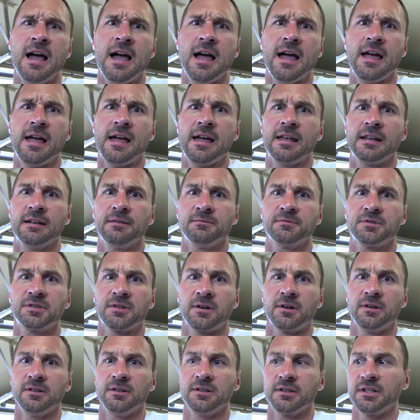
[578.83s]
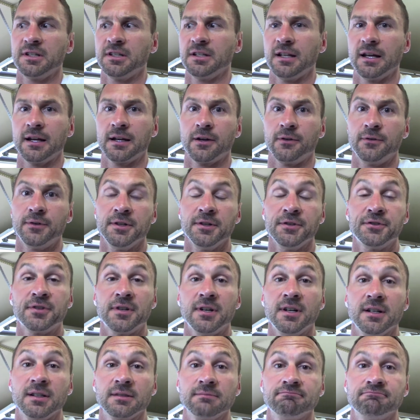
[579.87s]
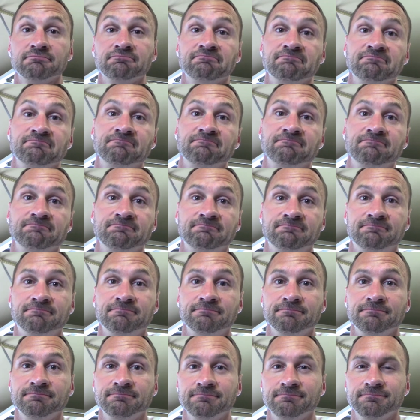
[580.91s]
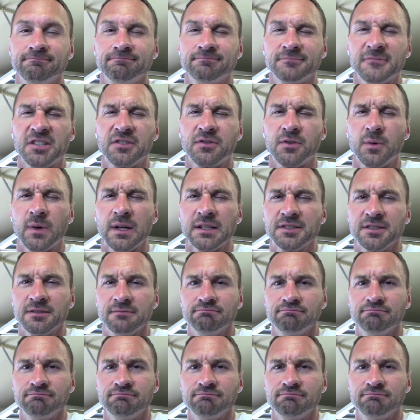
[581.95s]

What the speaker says: and start looking like a real truck. Thanks for watching.